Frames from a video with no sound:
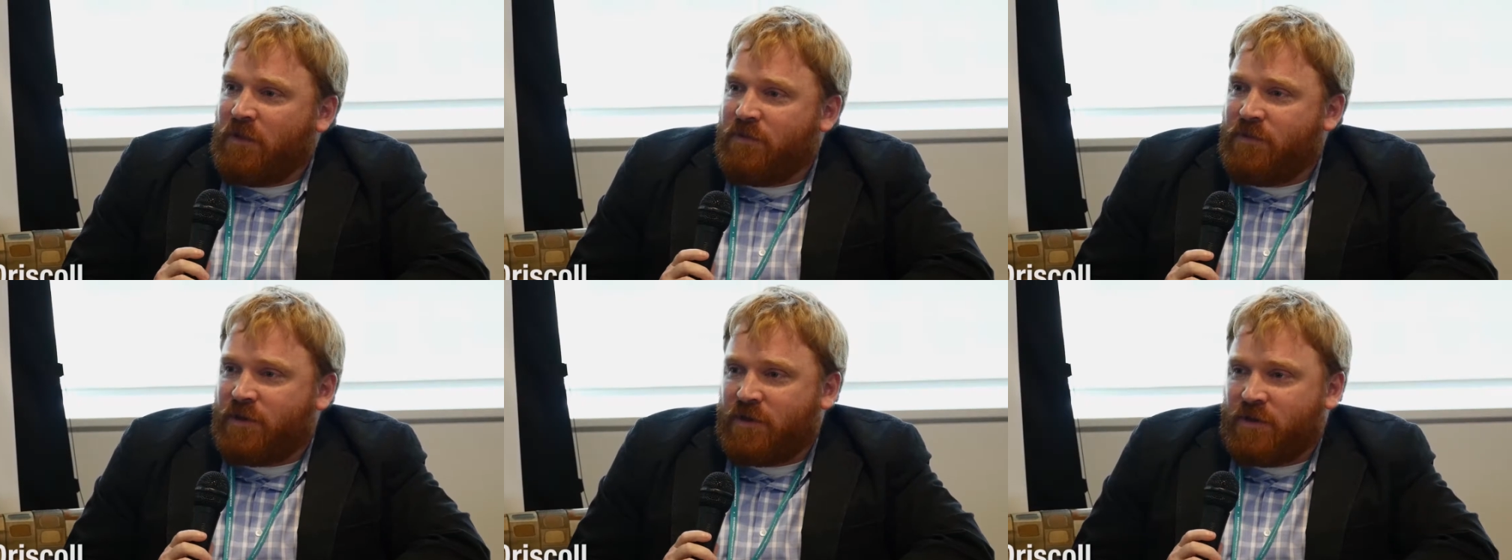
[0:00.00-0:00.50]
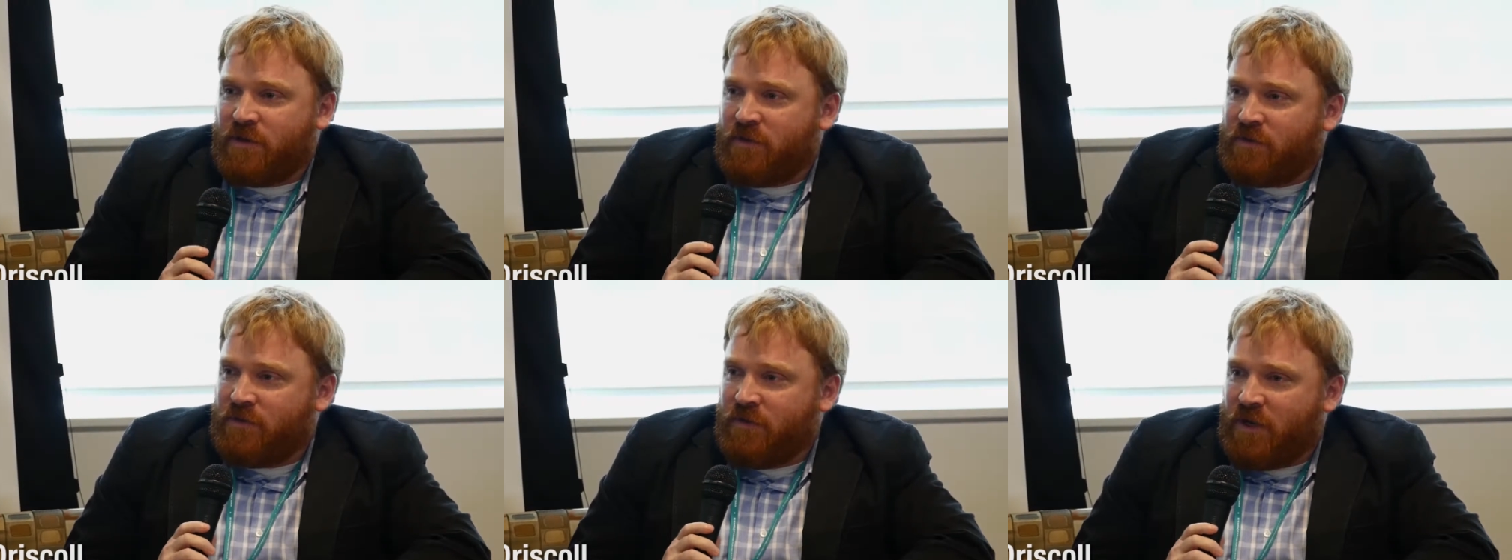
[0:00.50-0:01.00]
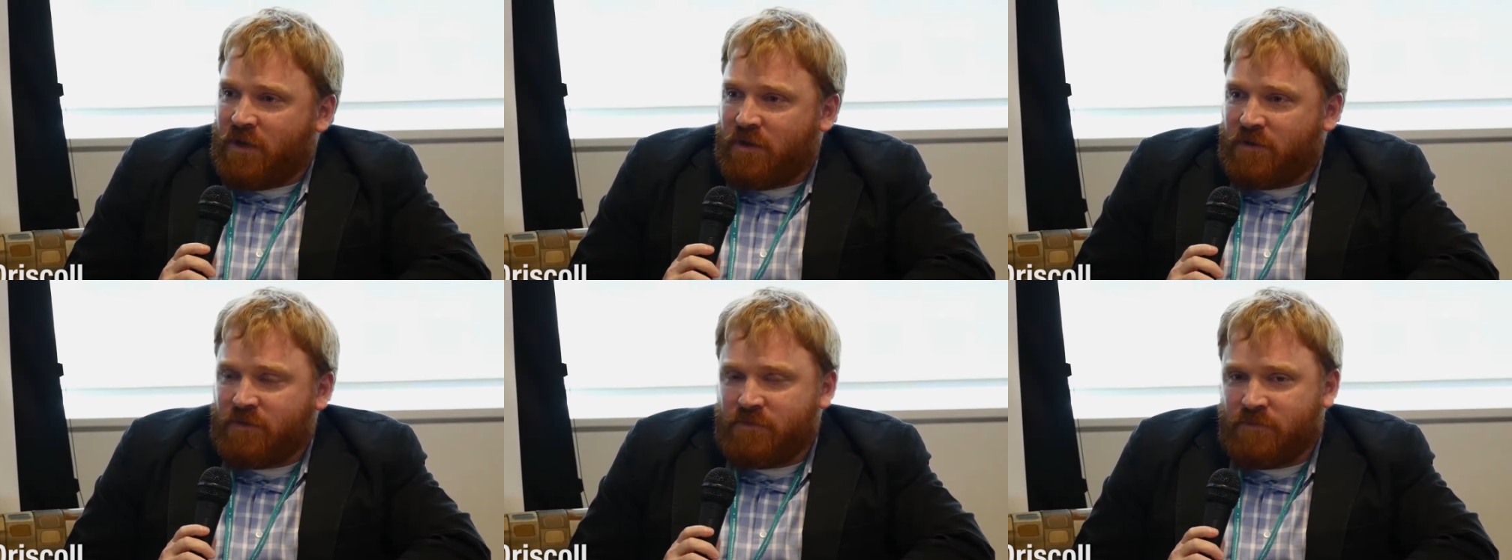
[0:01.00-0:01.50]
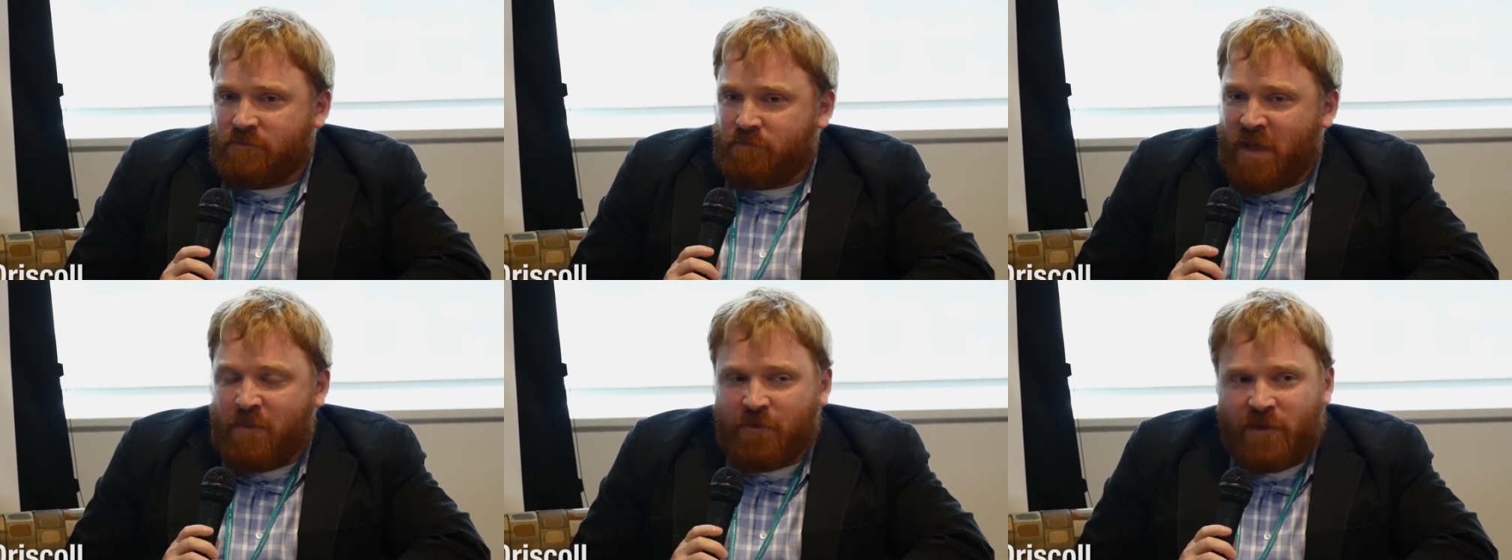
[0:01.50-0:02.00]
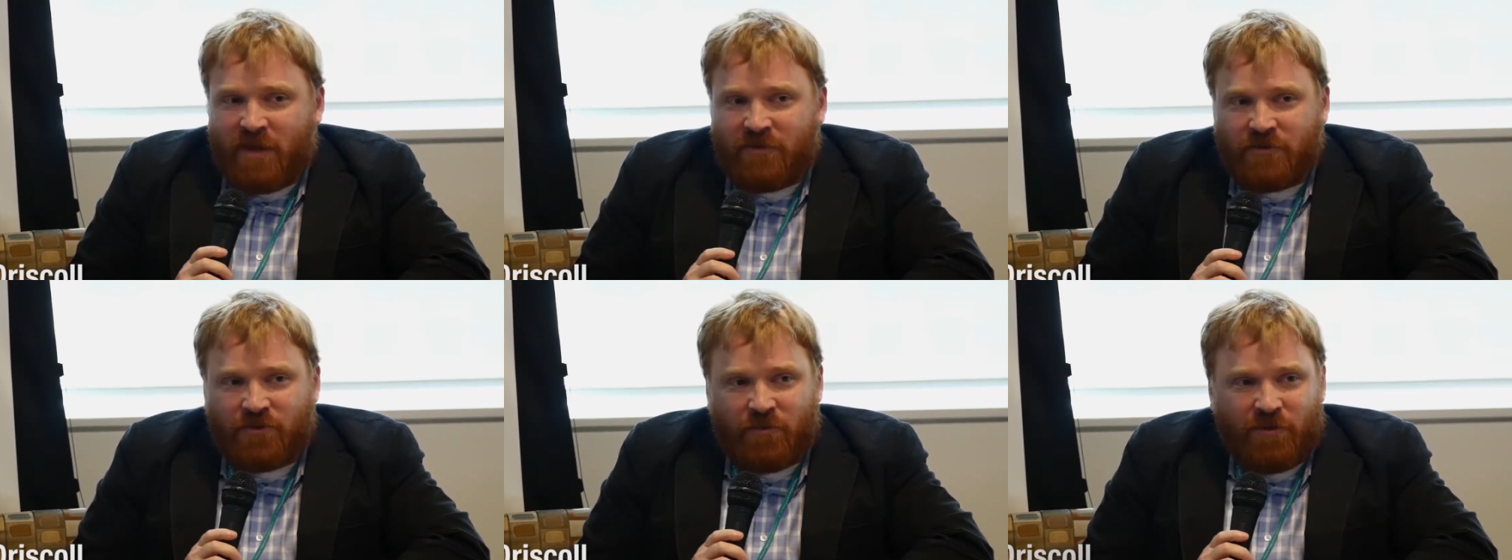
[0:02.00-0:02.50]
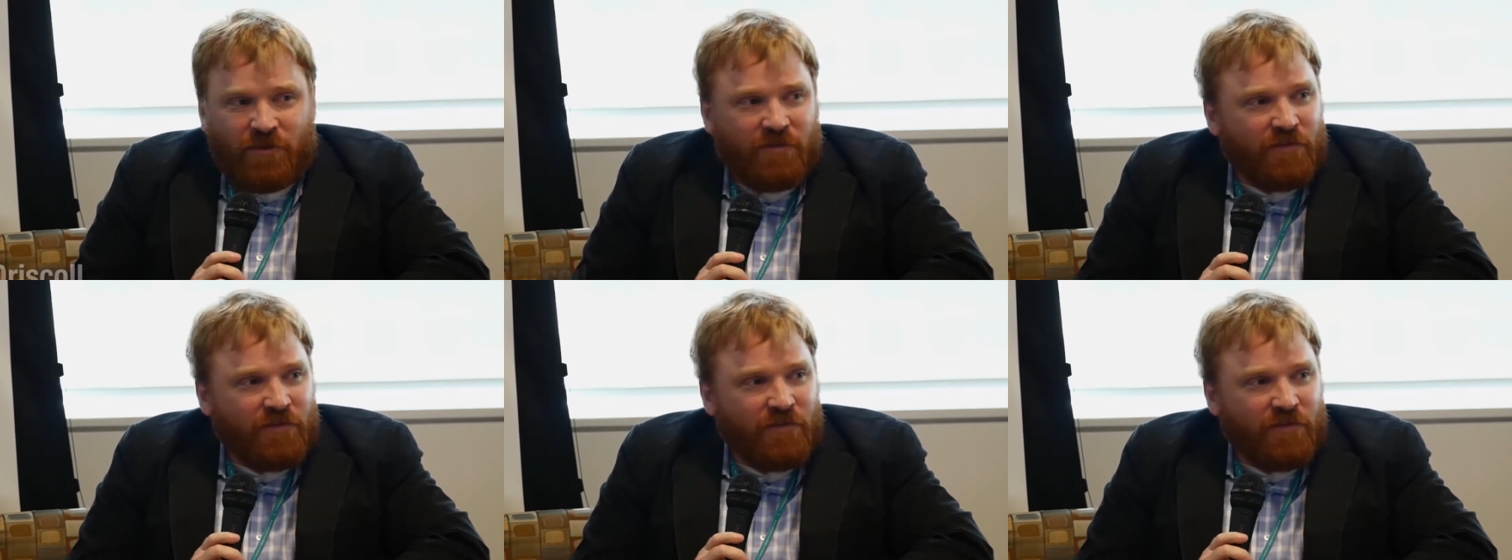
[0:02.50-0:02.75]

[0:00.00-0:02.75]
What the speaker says: The paper that I've contributed